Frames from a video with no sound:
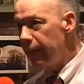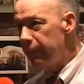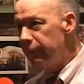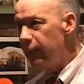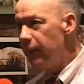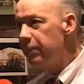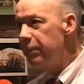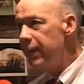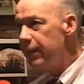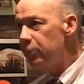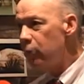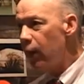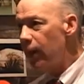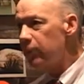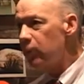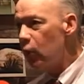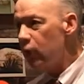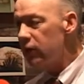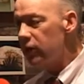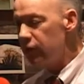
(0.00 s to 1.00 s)
The people
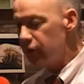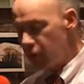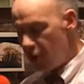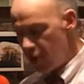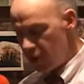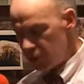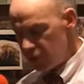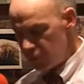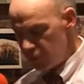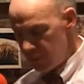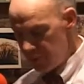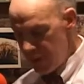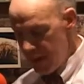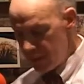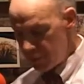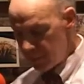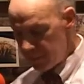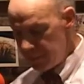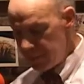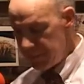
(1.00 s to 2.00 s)
I'm going to talk to you
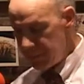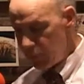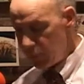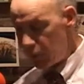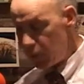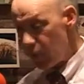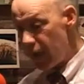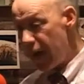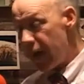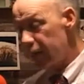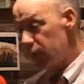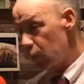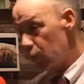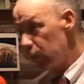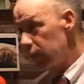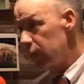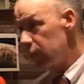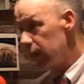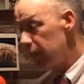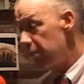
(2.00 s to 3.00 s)
about are people who had a
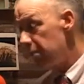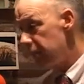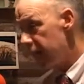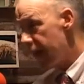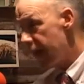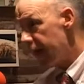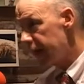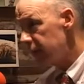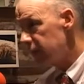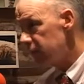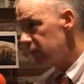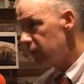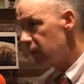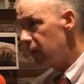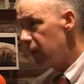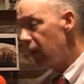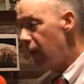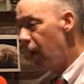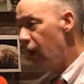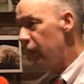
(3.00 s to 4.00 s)
real impact
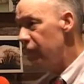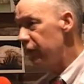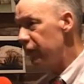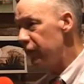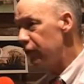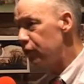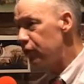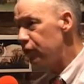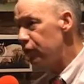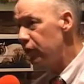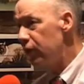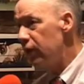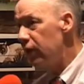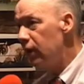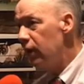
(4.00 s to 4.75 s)
on this